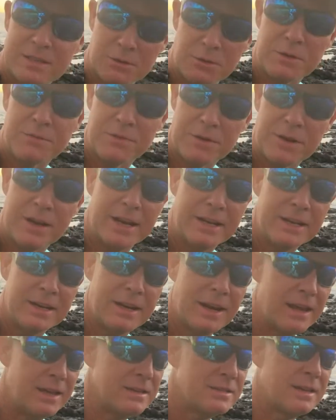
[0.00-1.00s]
it for 90
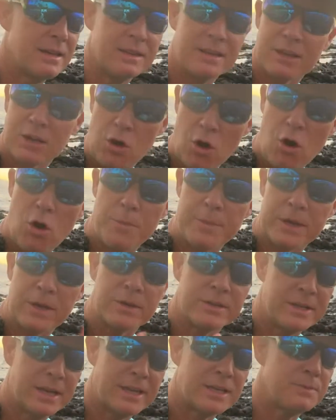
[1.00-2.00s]
days and then call me or
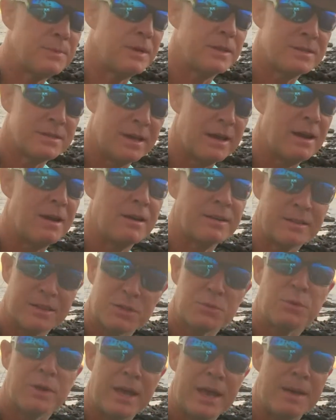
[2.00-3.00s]
text me and say, Eric, this is
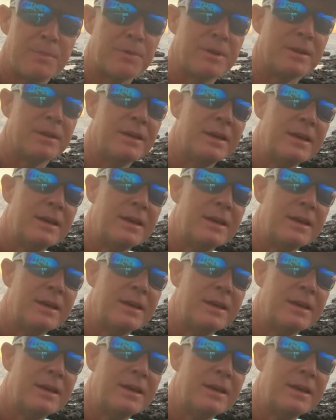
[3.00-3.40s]
what happened.